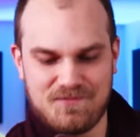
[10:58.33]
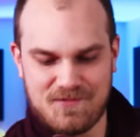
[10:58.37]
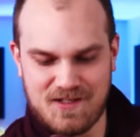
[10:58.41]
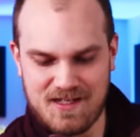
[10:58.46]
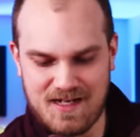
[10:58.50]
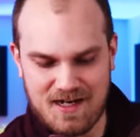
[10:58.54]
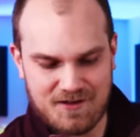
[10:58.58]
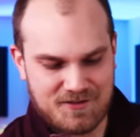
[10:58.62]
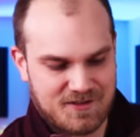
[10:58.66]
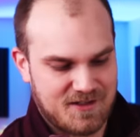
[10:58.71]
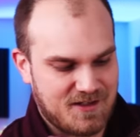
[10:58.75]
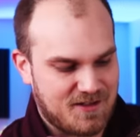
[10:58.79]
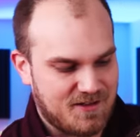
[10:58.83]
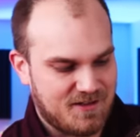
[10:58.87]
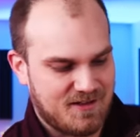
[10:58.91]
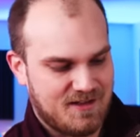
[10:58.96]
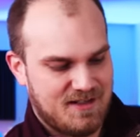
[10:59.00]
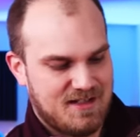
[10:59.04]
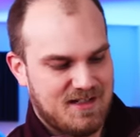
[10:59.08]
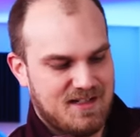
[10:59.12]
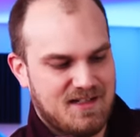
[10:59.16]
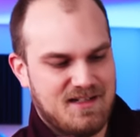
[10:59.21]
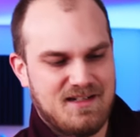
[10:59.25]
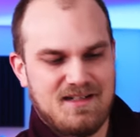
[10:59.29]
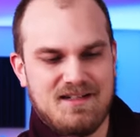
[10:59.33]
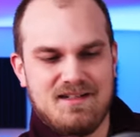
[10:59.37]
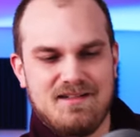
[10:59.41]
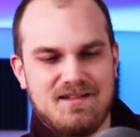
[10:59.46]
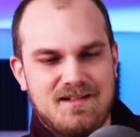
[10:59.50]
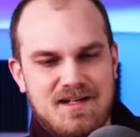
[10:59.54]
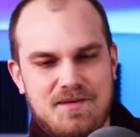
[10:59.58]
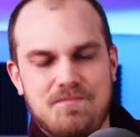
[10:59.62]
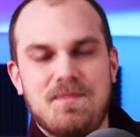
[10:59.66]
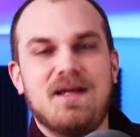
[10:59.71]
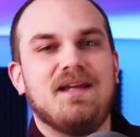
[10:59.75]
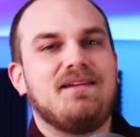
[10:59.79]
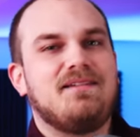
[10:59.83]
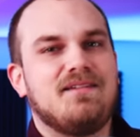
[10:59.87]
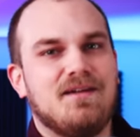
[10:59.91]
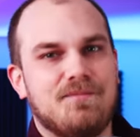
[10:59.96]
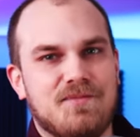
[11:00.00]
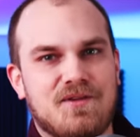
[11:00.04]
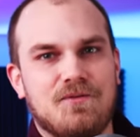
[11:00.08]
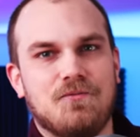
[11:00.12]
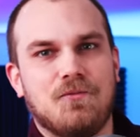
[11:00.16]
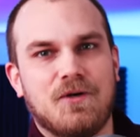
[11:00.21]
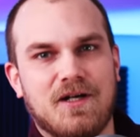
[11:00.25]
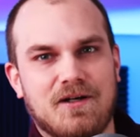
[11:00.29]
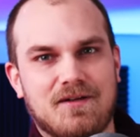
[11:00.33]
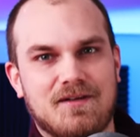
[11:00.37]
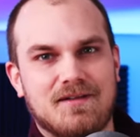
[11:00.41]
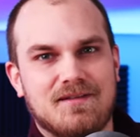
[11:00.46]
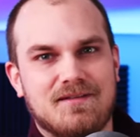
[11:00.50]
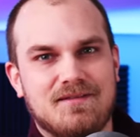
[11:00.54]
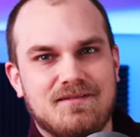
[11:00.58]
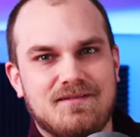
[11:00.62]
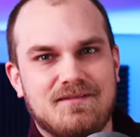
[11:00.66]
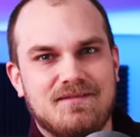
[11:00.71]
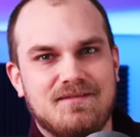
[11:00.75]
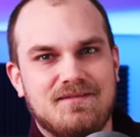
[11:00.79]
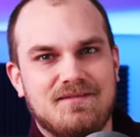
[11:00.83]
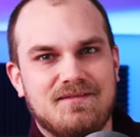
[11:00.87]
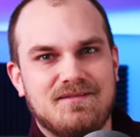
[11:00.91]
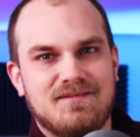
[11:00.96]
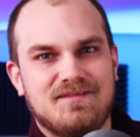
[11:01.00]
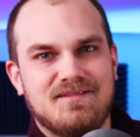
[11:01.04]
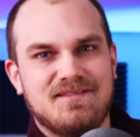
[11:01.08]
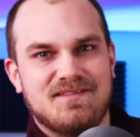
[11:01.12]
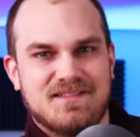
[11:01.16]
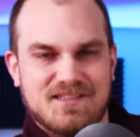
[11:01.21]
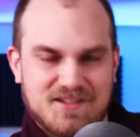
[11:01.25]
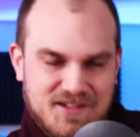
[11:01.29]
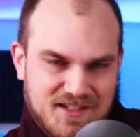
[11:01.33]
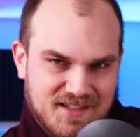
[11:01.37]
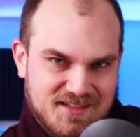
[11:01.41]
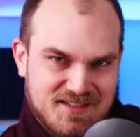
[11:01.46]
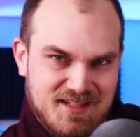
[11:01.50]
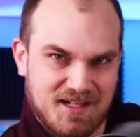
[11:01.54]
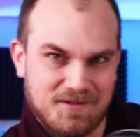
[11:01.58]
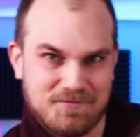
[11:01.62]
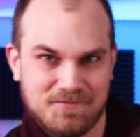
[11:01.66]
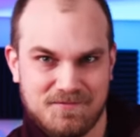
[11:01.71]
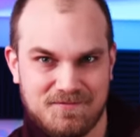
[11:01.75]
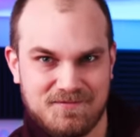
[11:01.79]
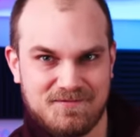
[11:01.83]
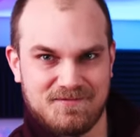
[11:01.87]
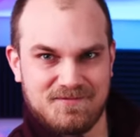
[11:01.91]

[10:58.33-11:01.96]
Get out there and make something weird. Until next time.